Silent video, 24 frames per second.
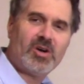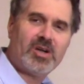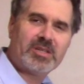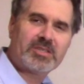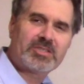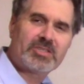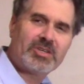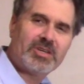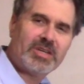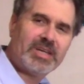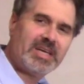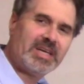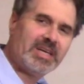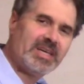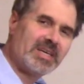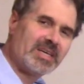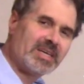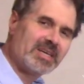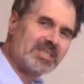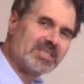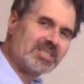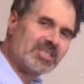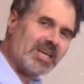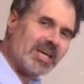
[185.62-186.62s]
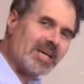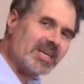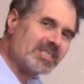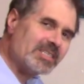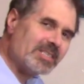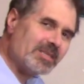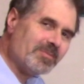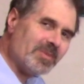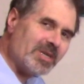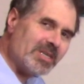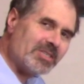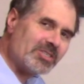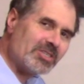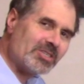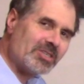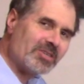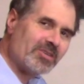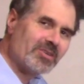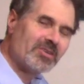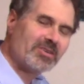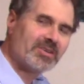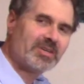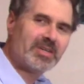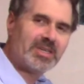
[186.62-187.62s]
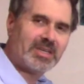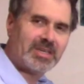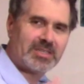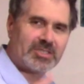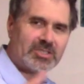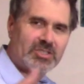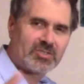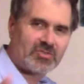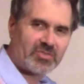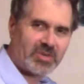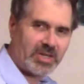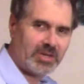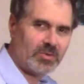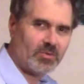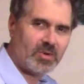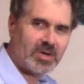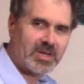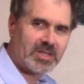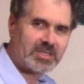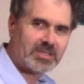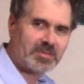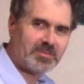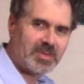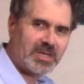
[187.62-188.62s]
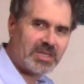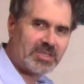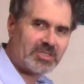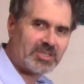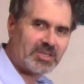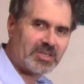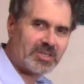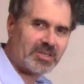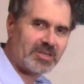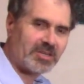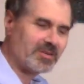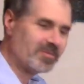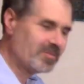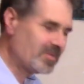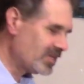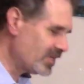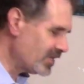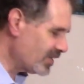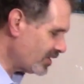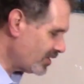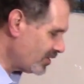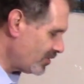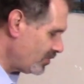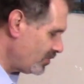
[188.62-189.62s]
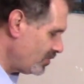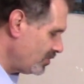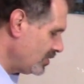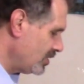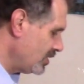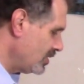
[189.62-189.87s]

alternating a jazzy measure and a straight waltz measure, you know?